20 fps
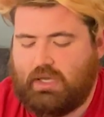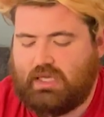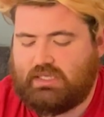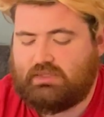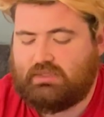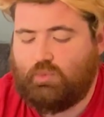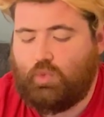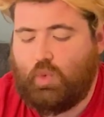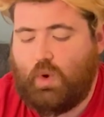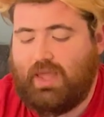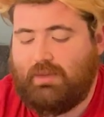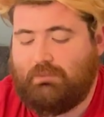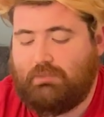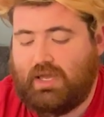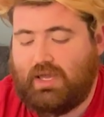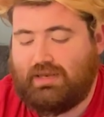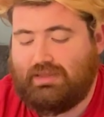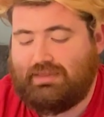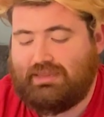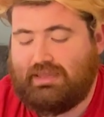best. Way
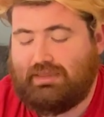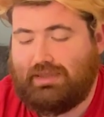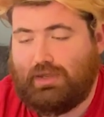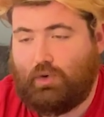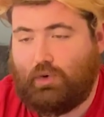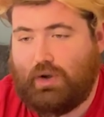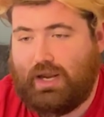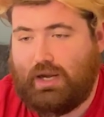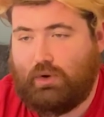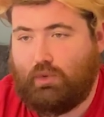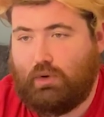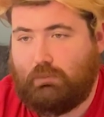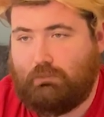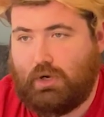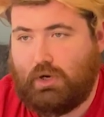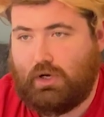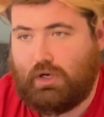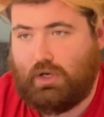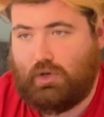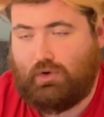better than the great
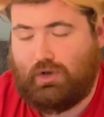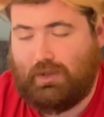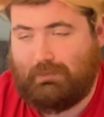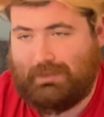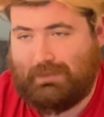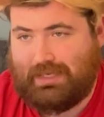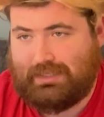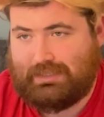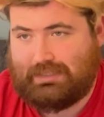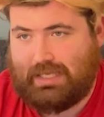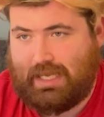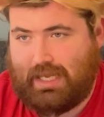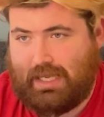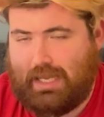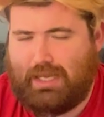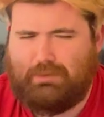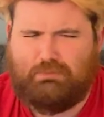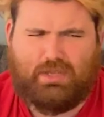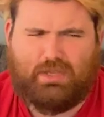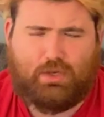Roberto Clemente
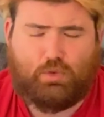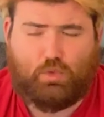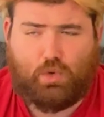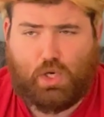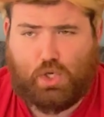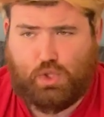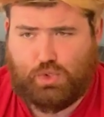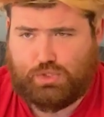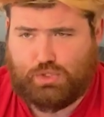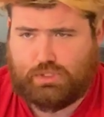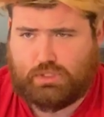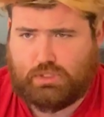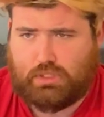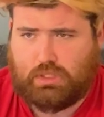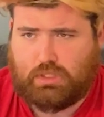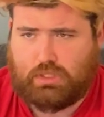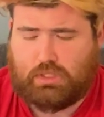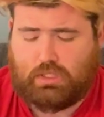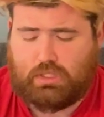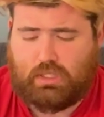and Pete Rose,
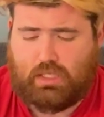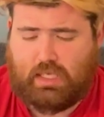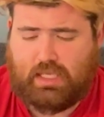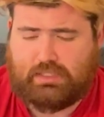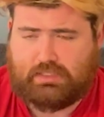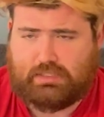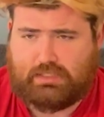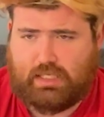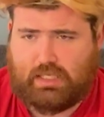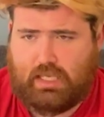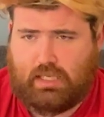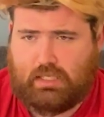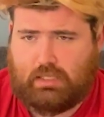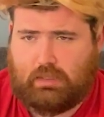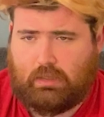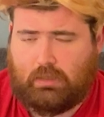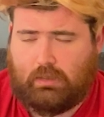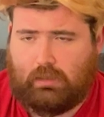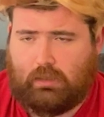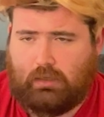I'd say.
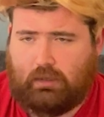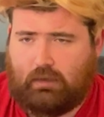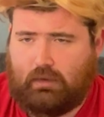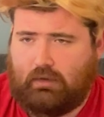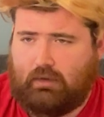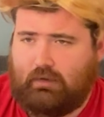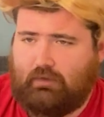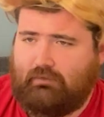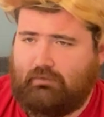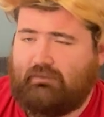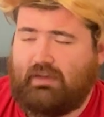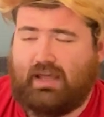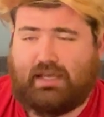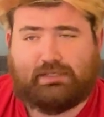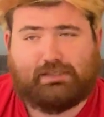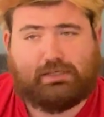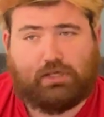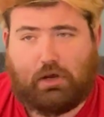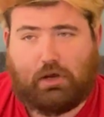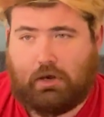
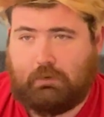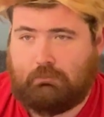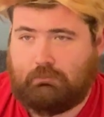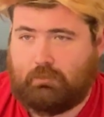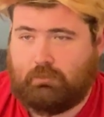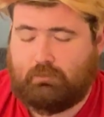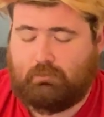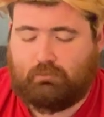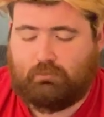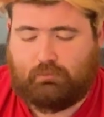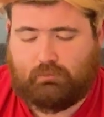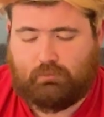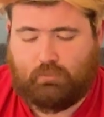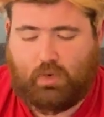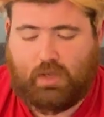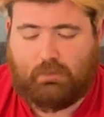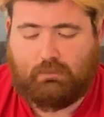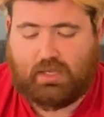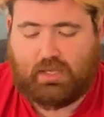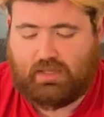Fast arm.
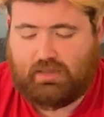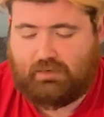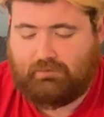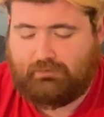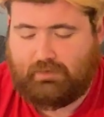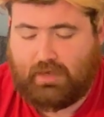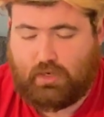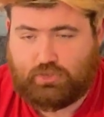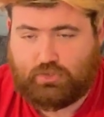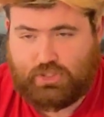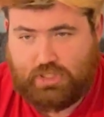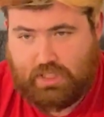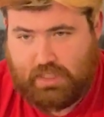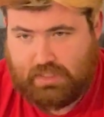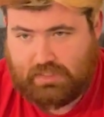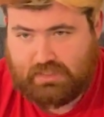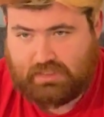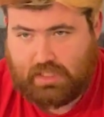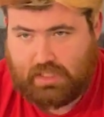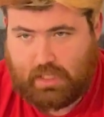Way better than Fauci.
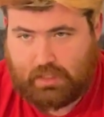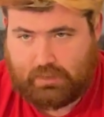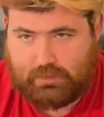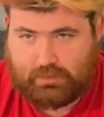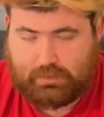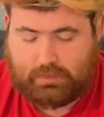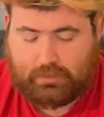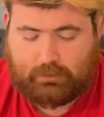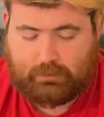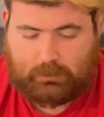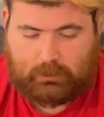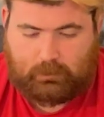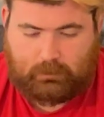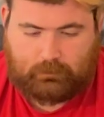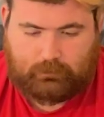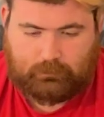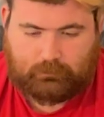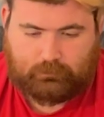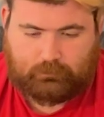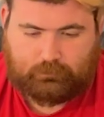He sucks.
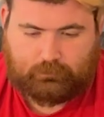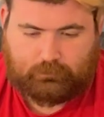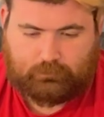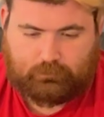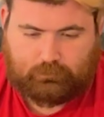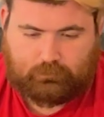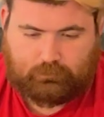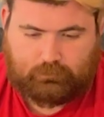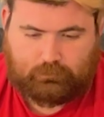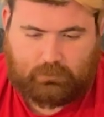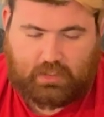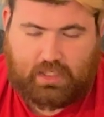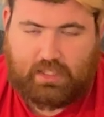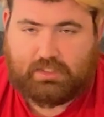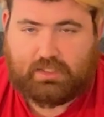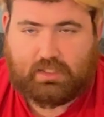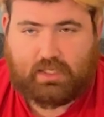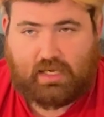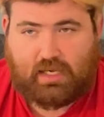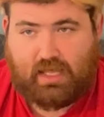
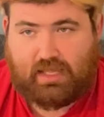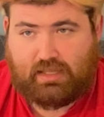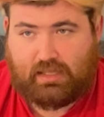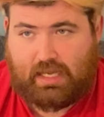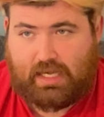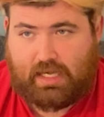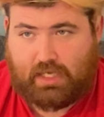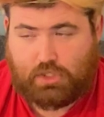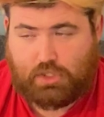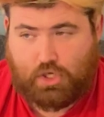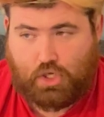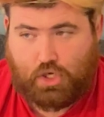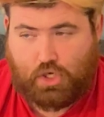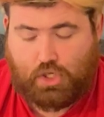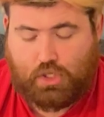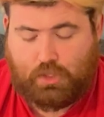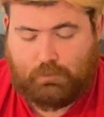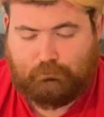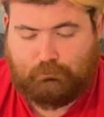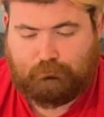He's an unathletic
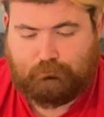nerd.